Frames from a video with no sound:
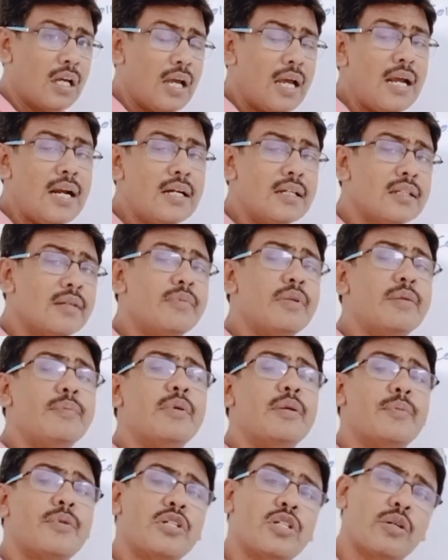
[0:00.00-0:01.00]
And the
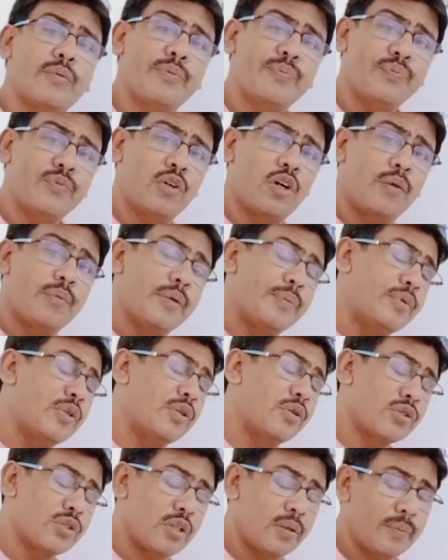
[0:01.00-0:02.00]
vapor pressure of a
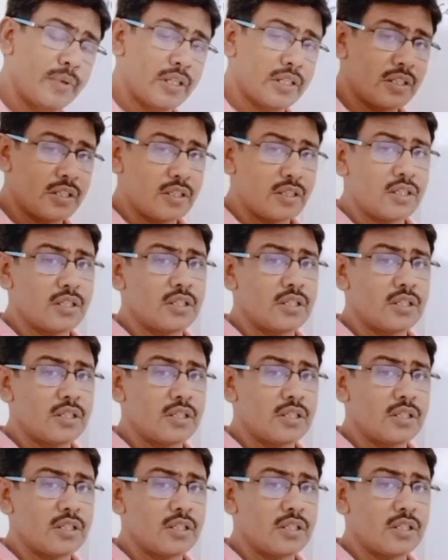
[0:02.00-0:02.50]
pure solvent